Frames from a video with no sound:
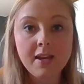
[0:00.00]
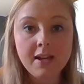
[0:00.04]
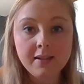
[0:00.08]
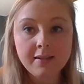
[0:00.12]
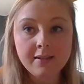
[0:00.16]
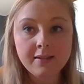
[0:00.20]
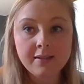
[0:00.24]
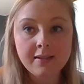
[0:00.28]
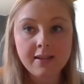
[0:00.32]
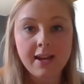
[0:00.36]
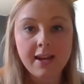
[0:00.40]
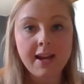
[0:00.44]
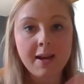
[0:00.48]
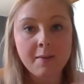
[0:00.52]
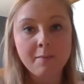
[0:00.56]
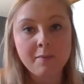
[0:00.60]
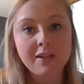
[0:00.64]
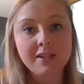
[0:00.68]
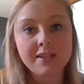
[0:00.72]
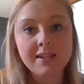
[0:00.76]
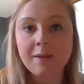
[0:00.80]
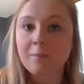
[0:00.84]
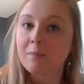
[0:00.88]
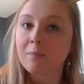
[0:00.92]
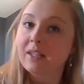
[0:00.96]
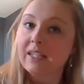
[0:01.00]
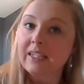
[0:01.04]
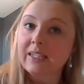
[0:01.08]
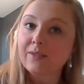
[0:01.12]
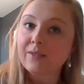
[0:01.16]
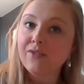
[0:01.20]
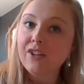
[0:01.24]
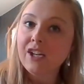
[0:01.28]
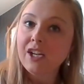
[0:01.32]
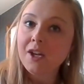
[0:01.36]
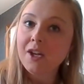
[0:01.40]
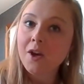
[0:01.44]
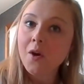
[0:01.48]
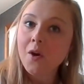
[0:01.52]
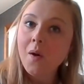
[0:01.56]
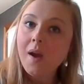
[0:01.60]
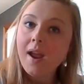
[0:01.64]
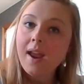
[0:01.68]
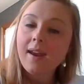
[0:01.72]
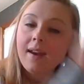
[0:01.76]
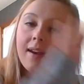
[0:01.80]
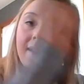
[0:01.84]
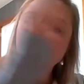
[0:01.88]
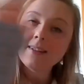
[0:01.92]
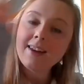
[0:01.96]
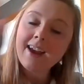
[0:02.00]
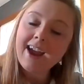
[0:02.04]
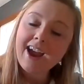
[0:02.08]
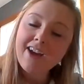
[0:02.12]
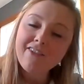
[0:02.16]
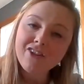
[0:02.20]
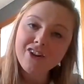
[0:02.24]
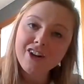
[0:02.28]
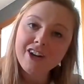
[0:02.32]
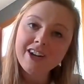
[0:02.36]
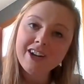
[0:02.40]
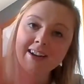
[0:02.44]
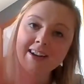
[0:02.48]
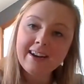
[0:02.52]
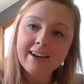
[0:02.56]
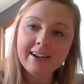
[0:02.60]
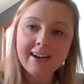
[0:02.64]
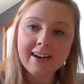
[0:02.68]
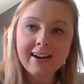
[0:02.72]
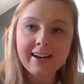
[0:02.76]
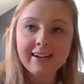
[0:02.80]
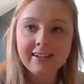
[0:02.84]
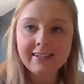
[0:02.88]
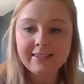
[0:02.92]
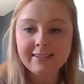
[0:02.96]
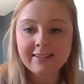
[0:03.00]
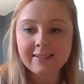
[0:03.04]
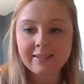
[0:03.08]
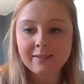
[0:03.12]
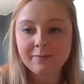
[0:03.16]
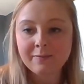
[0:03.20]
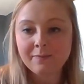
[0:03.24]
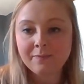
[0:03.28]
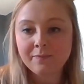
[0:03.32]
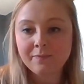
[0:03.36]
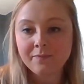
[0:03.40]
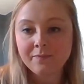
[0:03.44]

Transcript: this, and I'm going to stop this video, and have a great day, guys.